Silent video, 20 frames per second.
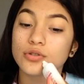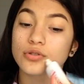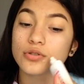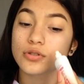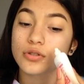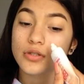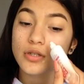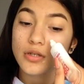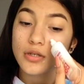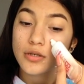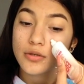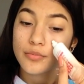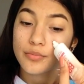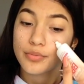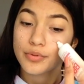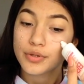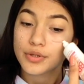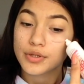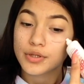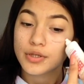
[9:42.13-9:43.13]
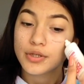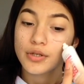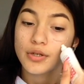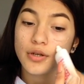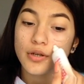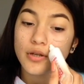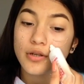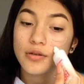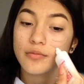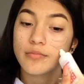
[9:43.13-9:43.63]
just like put it
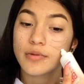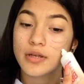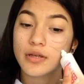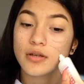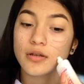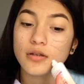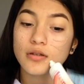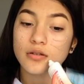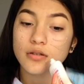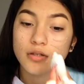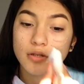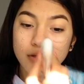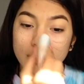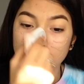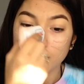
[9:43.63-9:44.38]
on, man.